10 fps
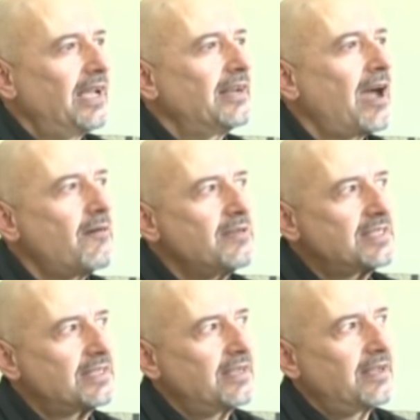Now
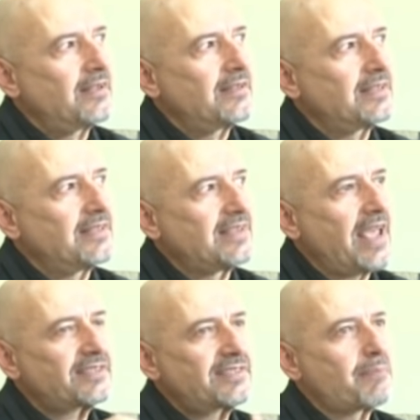the
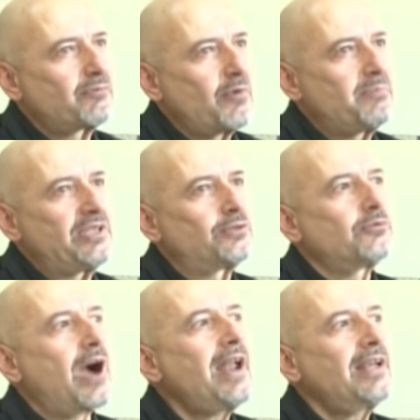next step would be
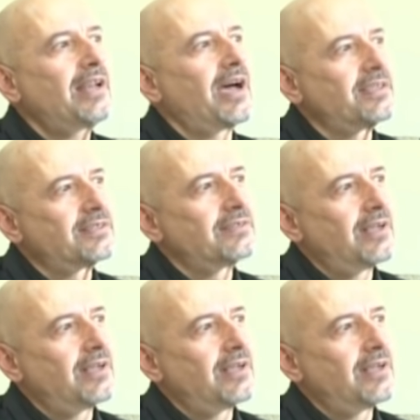to analyze